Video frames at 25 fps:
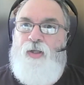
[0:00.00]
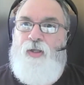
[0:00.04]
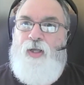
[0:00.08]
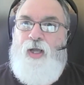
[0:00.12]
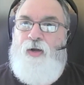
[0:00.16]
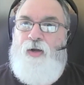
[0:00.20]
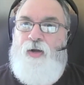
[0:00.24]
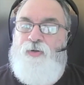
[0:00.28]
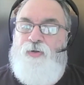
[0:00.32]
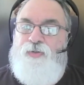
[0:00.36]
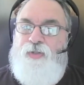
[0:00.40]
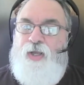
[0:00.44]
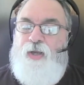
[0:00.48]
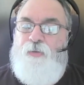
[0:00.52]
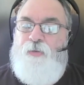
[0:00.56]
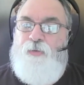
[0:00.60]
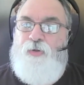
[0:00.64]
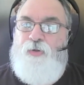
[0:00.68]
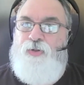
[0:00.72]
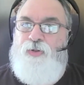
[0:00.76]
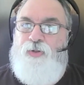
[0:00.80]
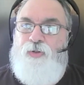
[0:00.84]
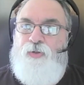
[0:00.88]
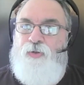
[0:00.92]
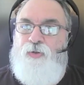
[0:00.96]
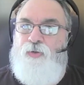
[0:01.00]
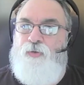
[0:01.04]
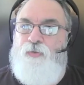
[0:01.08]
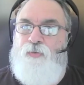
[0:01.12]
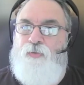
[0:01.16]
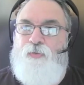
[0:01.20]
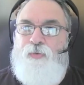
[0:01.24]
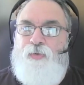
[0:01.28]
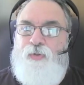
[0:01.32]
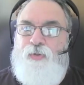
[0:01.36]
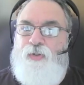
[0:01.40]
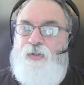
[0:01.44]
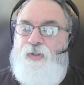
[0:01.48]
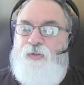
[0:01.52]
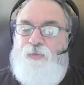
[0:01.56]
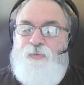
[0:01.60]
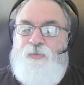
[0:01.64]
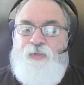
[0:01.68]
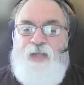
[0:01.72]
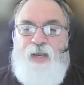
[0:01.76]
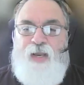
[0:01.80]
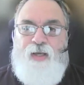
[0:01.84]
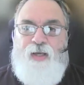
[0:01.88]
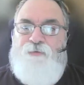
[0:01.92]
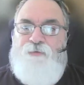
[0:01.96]
I was able to
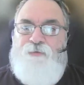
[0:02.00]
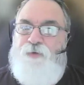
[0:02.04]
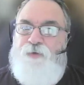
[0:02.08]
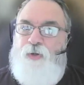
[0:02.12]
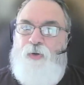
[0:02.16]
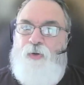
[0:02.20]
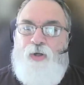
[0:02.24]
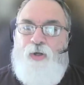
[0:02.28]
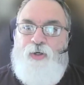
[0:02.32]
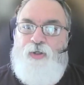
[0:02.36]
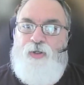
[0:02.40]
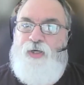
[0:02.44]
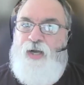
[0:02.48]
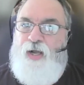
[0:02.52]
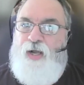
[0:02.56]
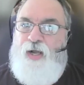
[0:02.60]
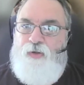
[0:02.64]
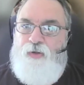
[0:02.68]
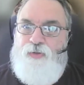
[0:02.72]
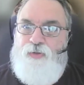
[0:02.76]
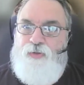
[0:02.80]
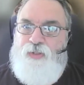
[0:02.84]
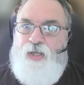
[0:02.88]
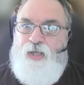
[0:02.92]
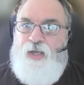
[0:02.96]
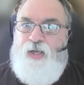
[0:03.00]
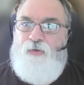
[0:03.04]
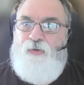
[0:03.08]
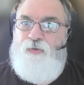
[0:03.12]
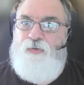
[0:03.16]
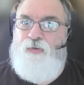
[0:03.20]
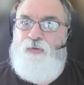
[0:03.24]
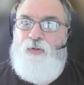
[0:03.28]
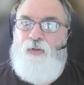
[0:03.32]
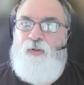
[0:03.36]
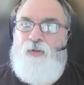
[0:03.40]
take a few $100s out,